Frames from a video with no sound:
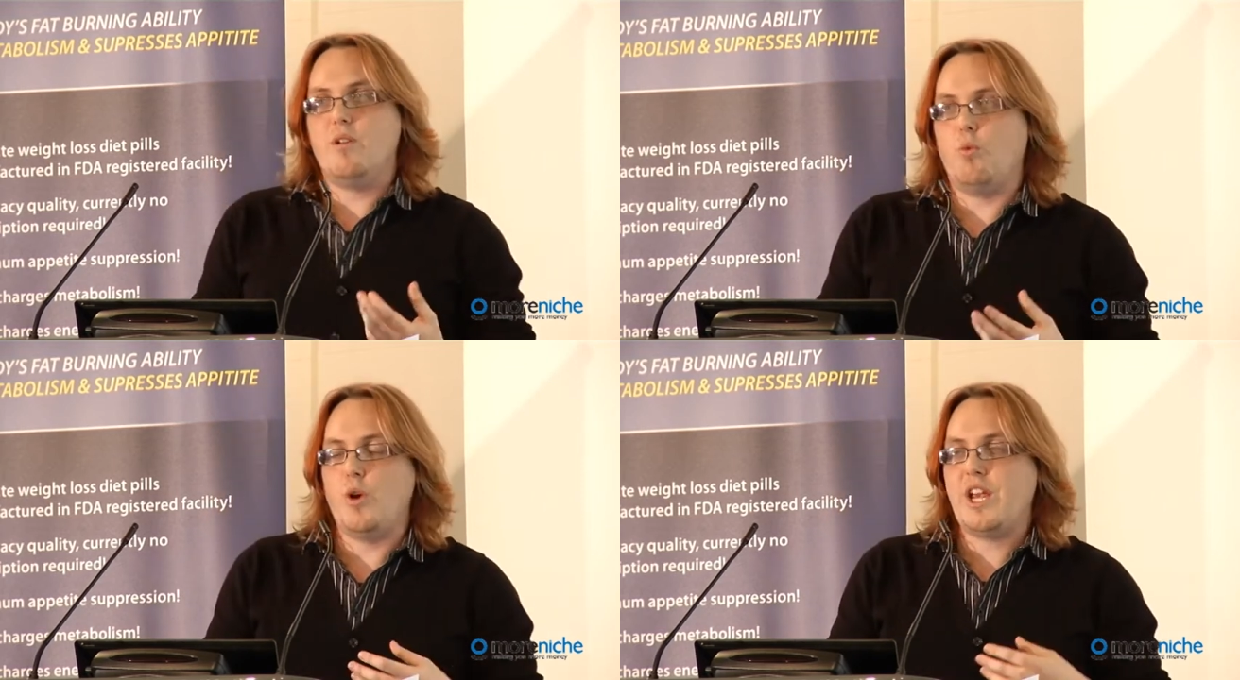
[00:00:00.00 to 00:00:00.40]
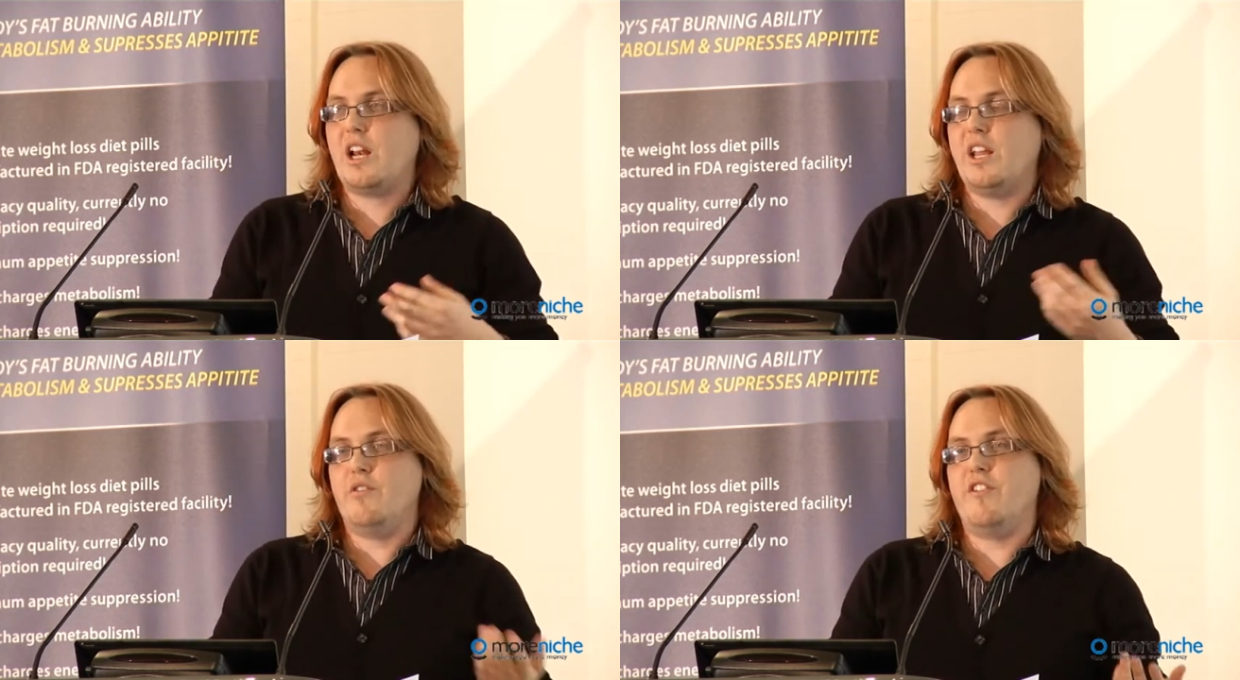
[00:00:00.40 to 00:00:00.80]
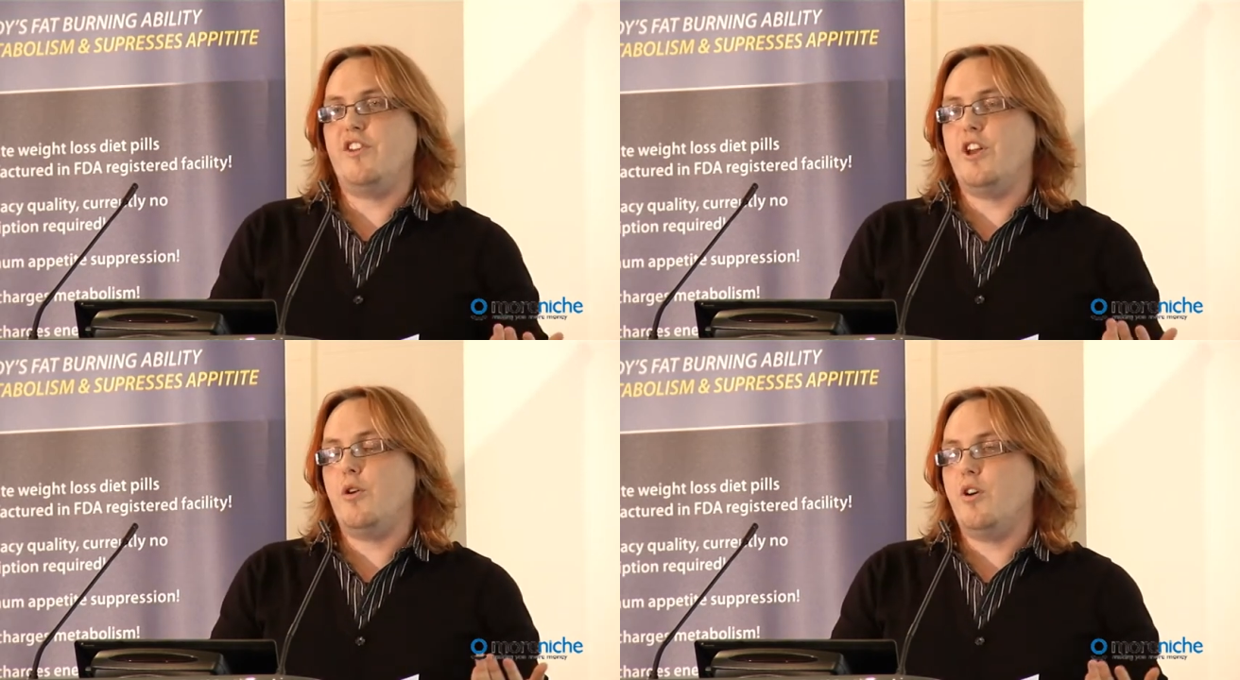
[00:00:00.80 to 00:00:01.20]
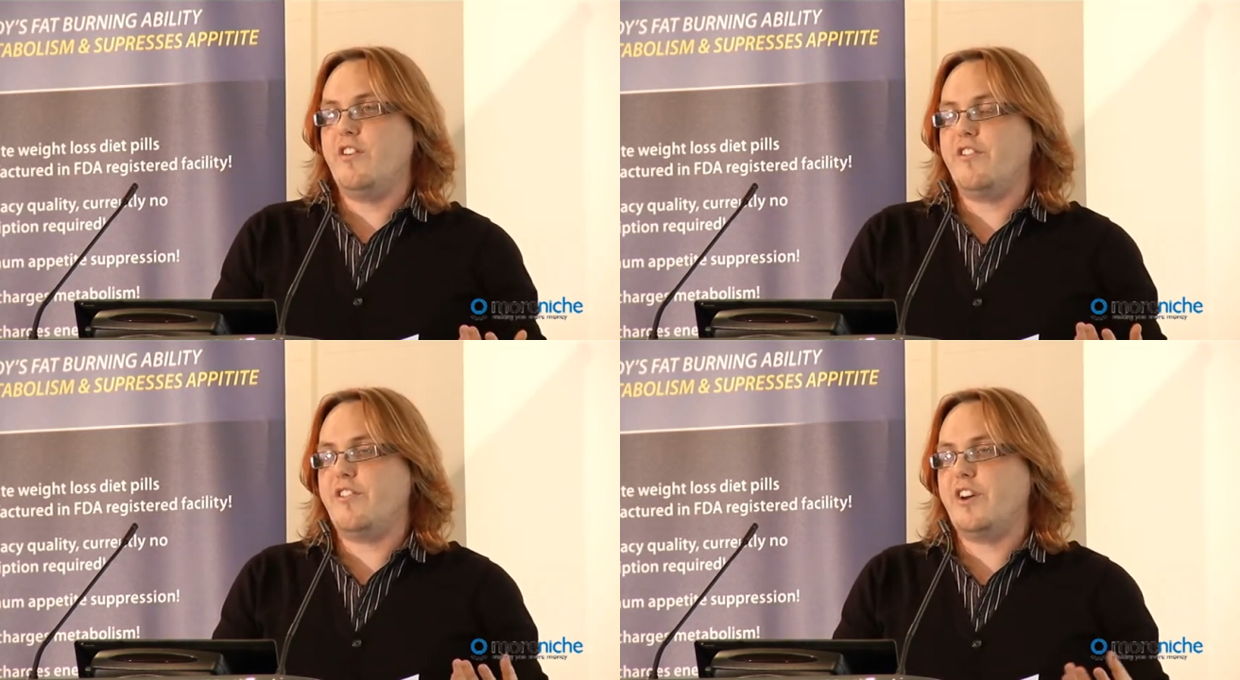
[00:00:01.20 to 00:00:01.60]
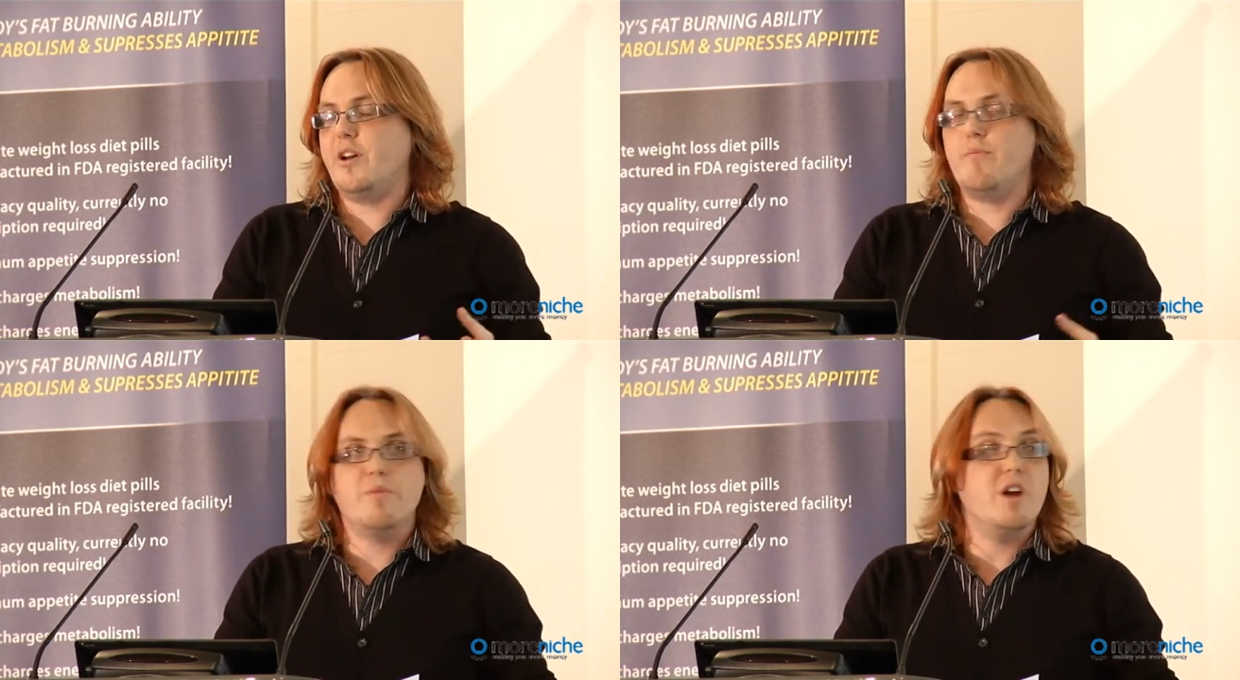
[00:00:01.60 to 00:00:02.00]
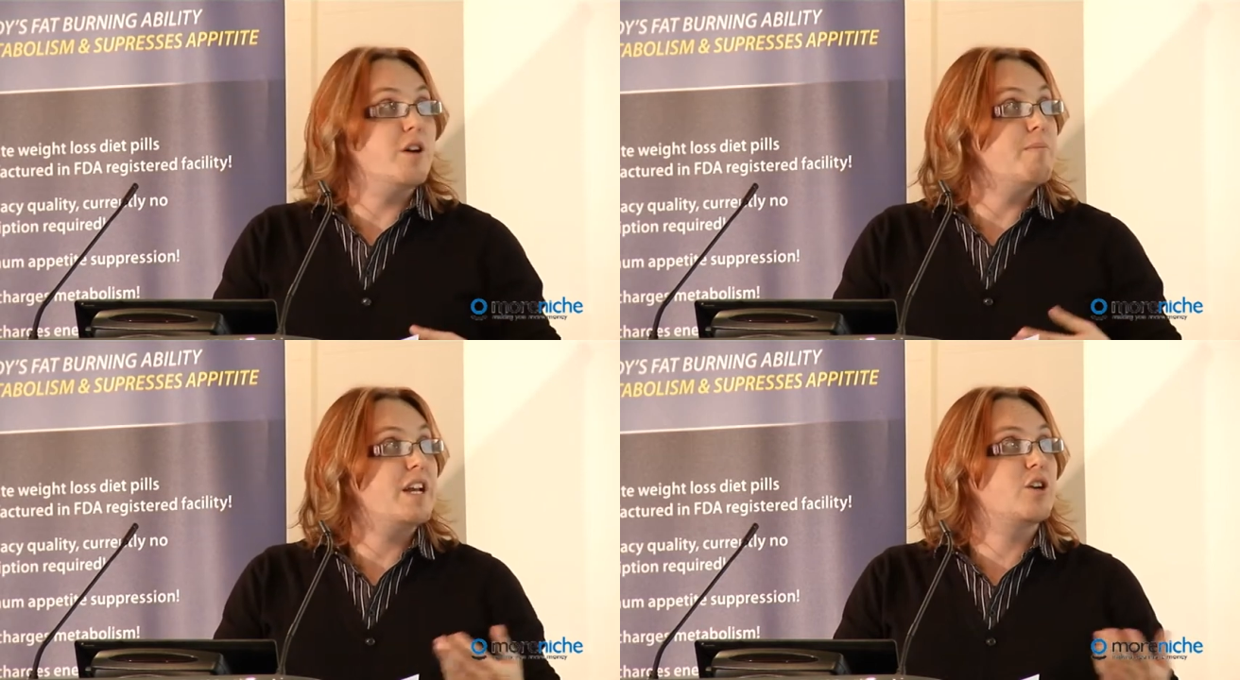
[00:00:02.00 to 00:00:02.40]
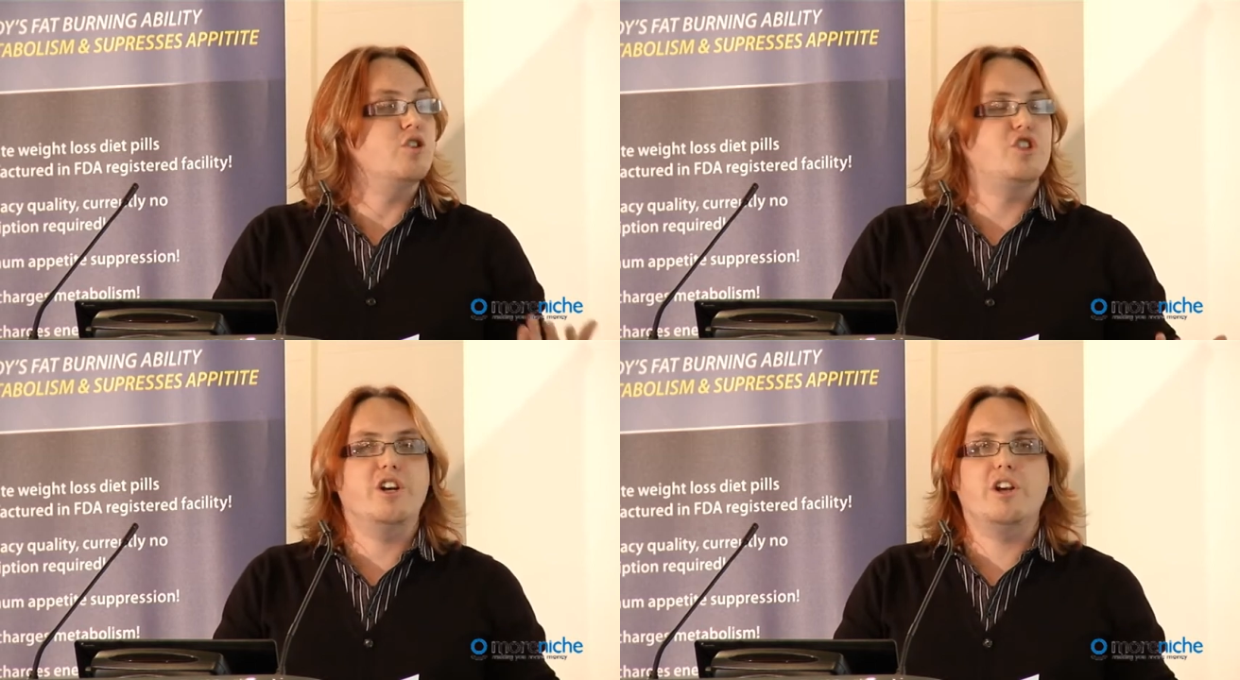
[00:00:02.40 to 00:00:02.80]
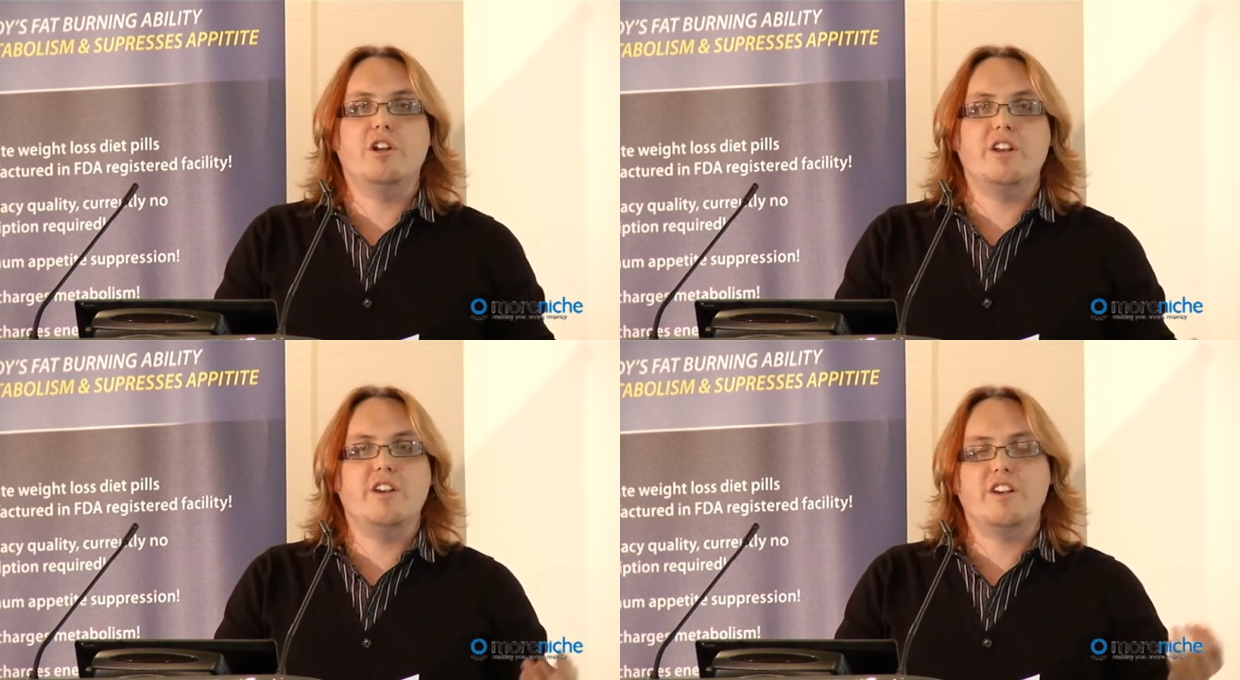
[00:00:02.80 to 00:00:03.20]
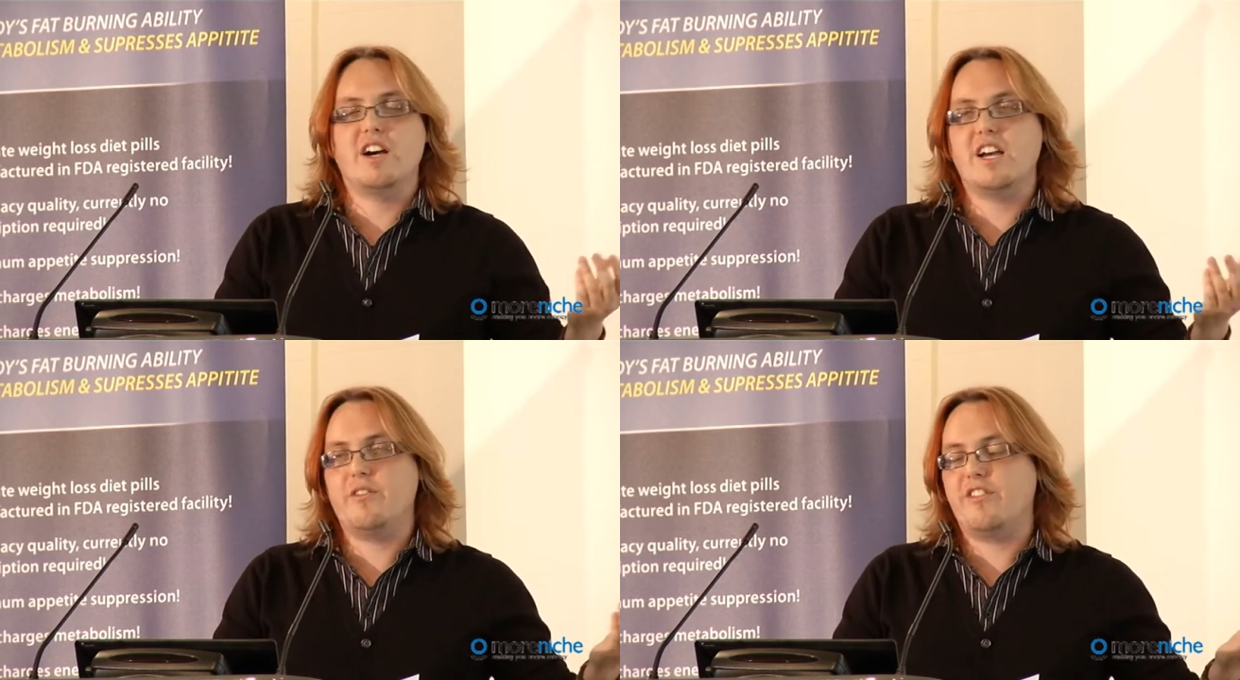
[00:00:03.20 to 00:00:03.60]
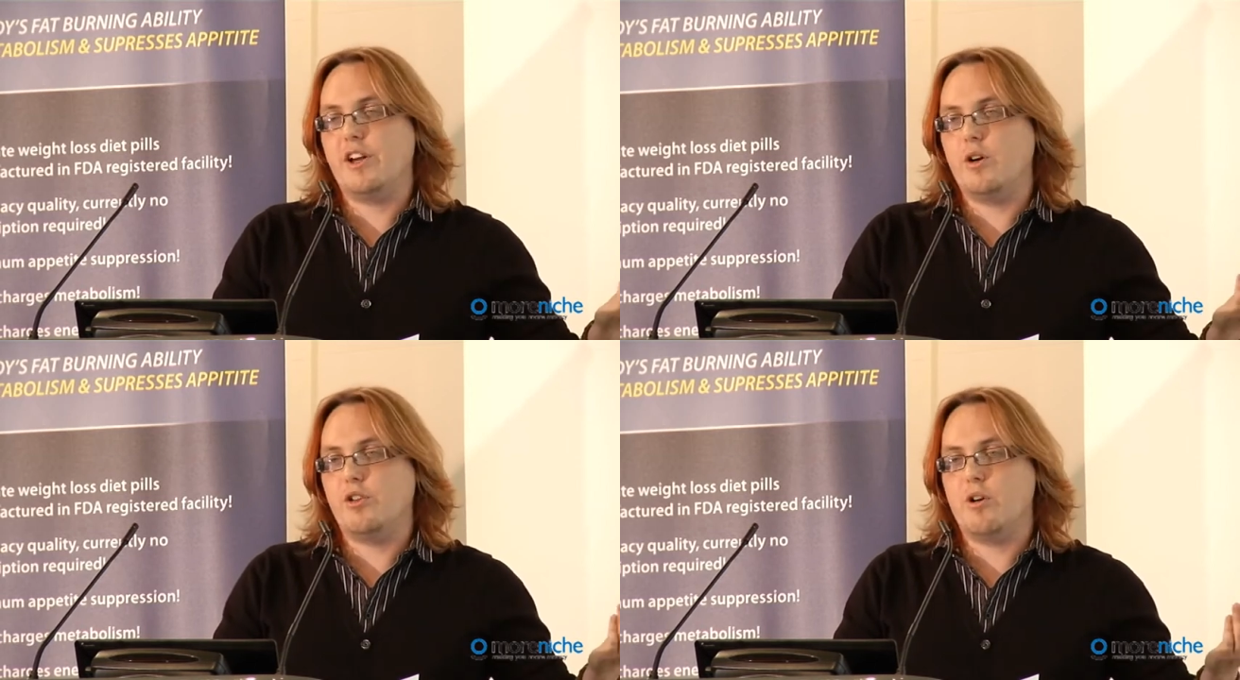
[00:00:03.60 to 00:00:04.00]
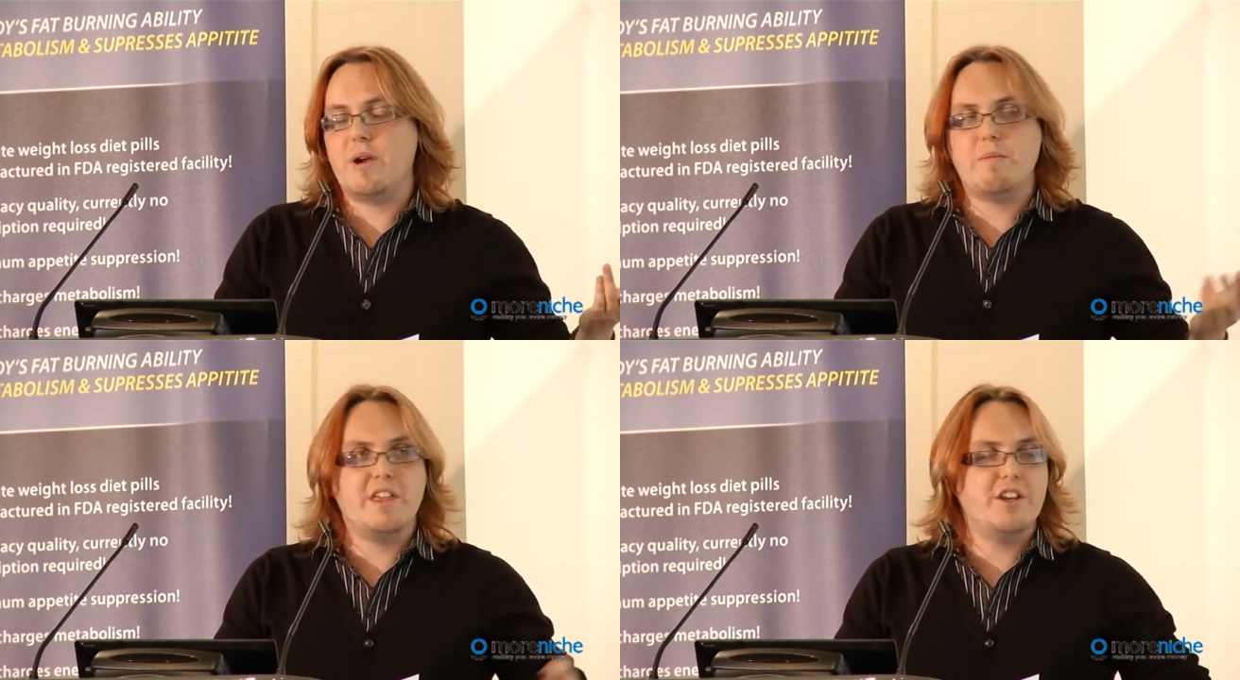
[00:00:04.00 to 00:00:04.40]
weekly review of a medical journal in a diet field, or maybe